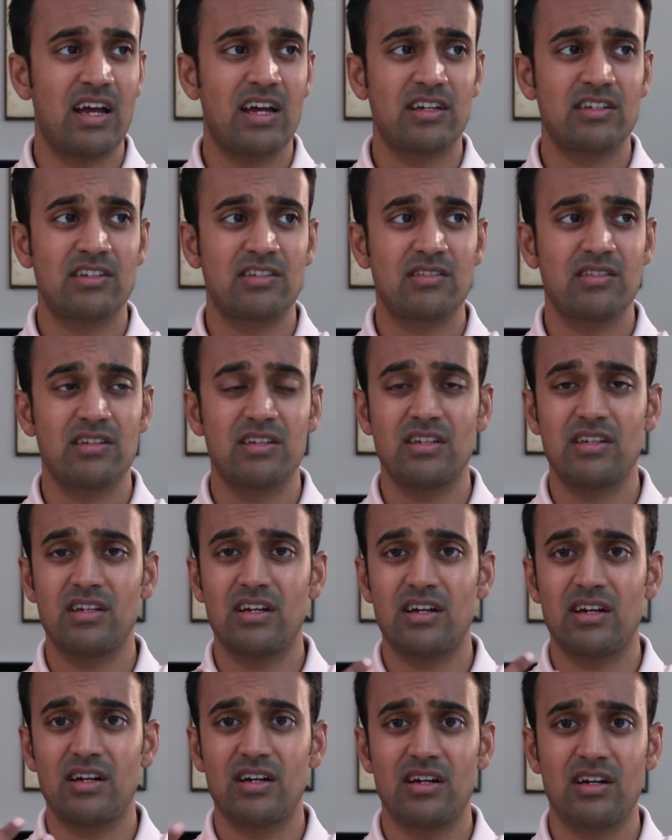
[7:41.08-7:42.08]
I actually,
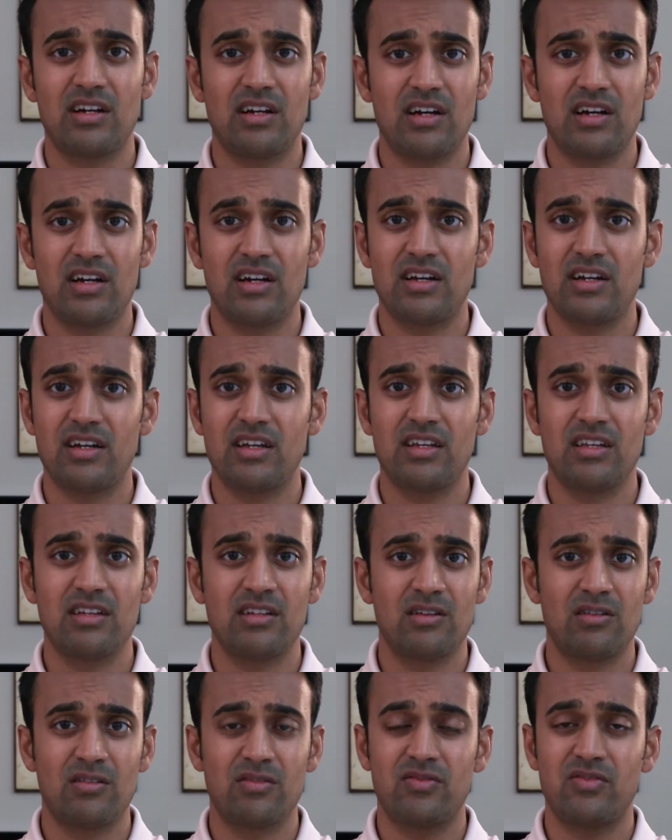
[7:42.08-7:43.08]

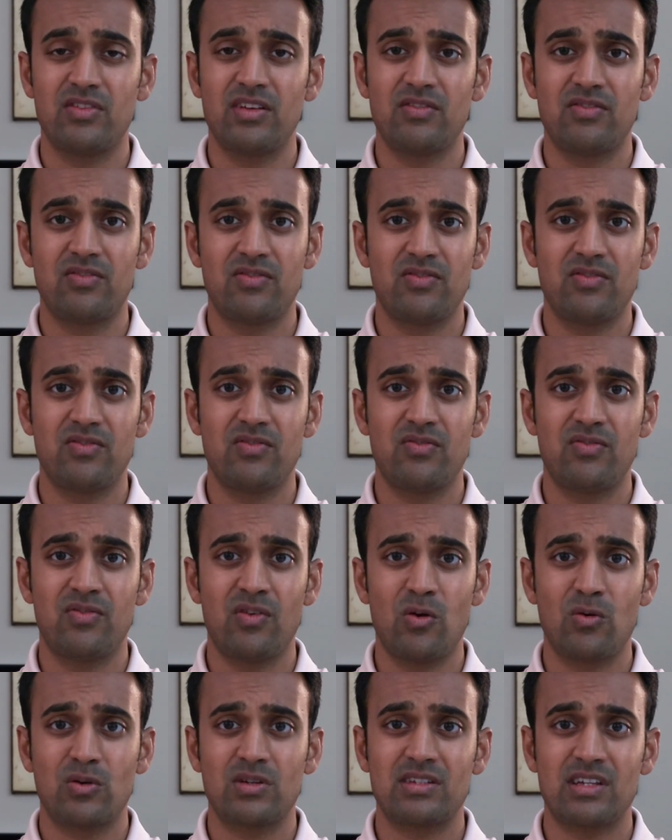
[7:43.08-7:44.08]
if
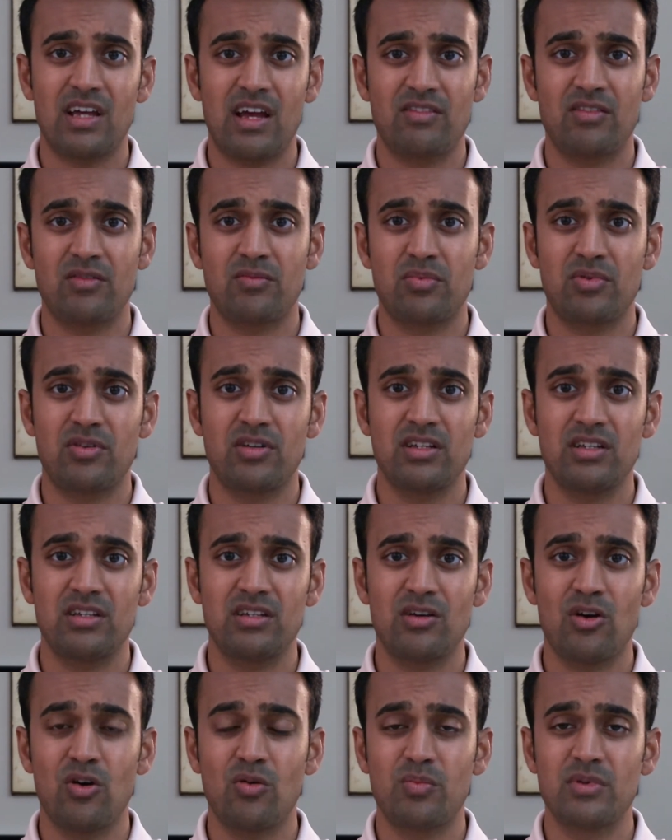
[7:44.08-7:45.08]
folks have a
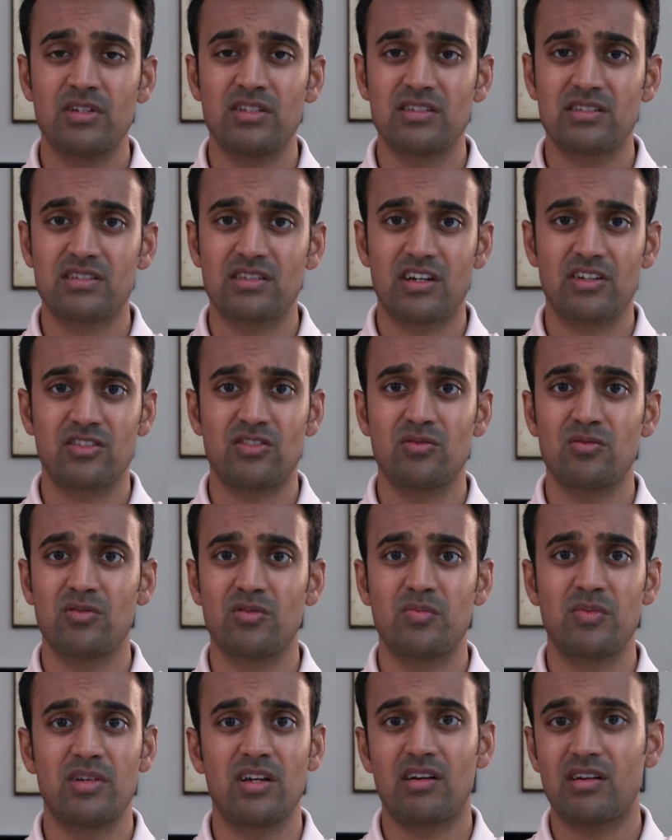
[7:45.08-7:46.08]
pretty open discussion
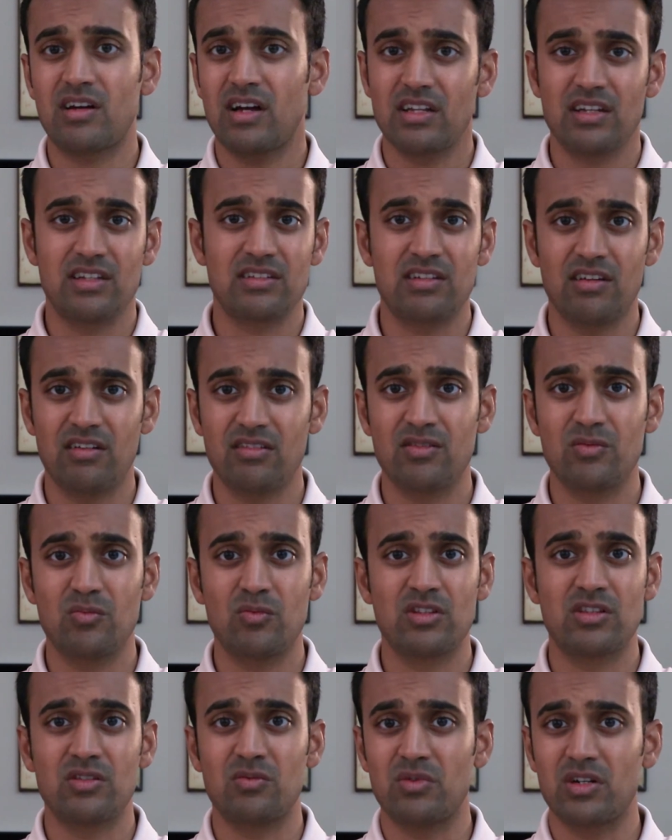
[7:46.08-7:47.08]
with me, I'll kind of tell them
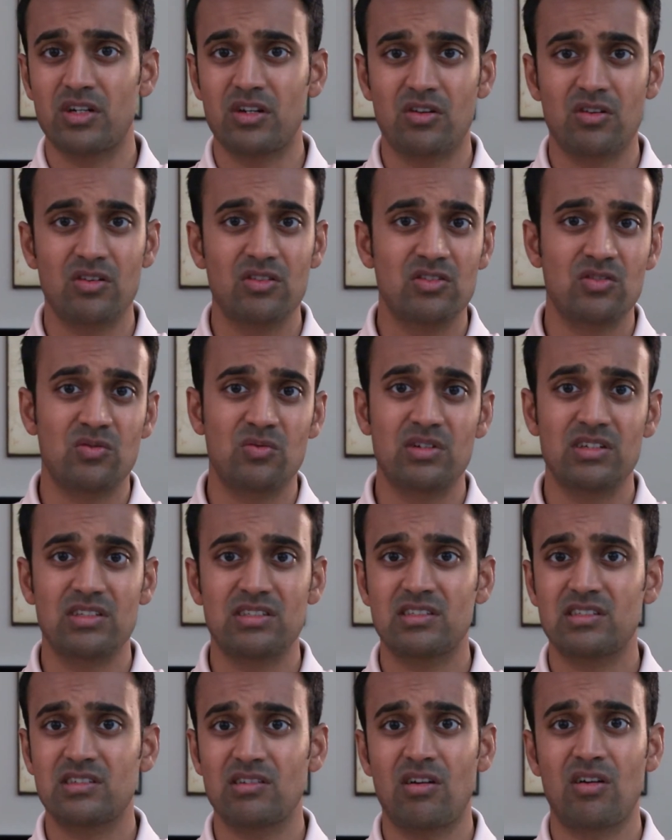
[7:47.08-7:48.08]
what the recurrence
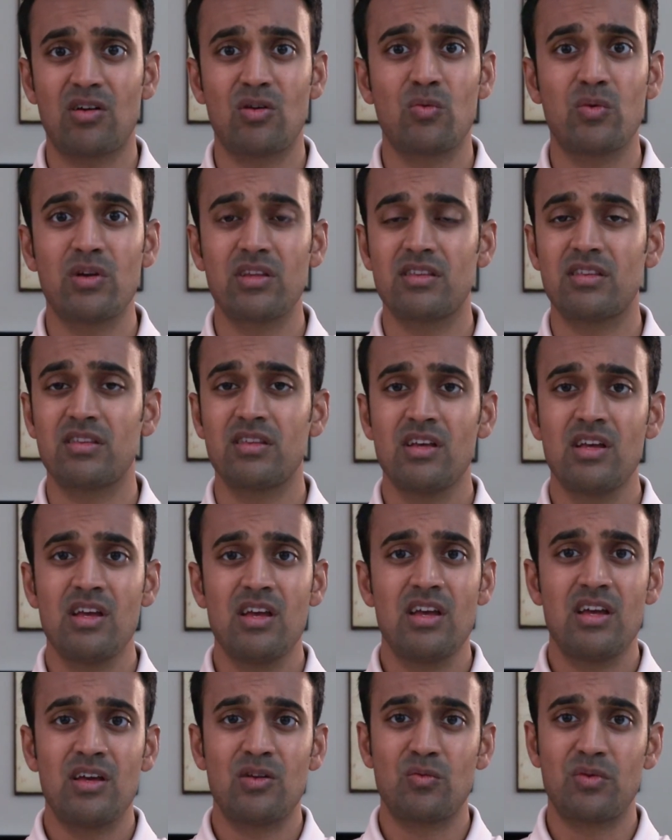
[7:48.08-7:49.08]
risks are with
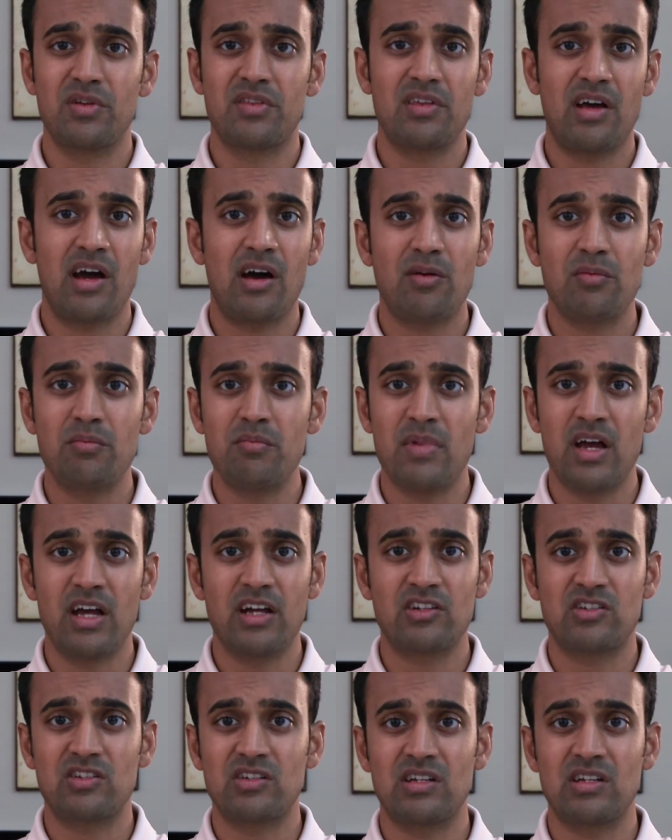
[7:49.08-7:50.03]
and without mesh.